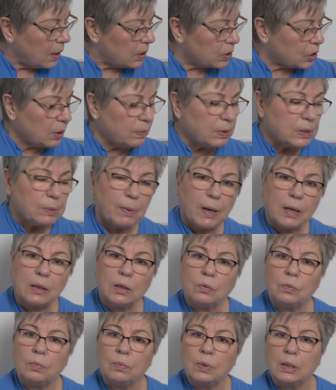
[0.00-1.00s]
She
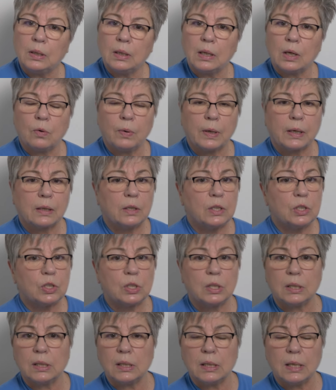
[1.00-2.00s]
responded really quickly.
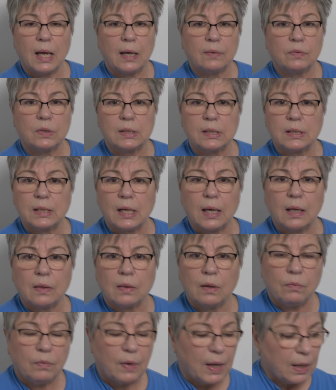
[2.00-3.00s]
She didn't have to stay at
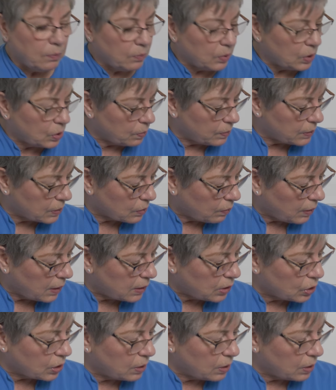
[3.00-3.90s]
the vet, which was great.